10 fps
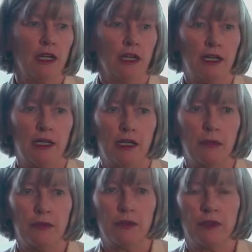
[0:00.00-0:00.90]

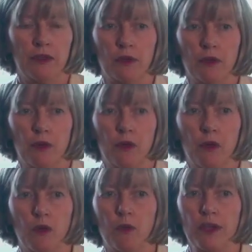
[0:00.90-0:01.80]

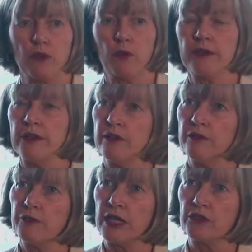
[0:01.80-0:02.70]
or whether we're in
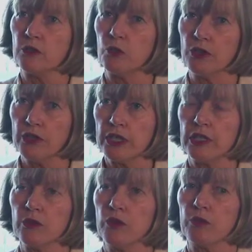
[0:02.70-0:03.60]
fact are
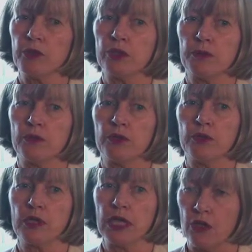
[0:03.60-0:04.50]
working with people who
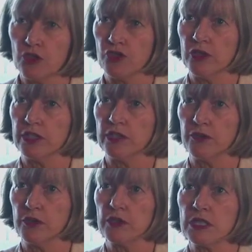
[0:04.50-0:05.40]
are culturally
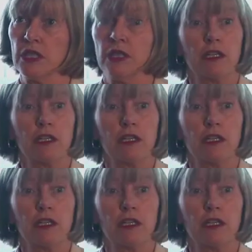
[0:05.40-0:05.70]
diverse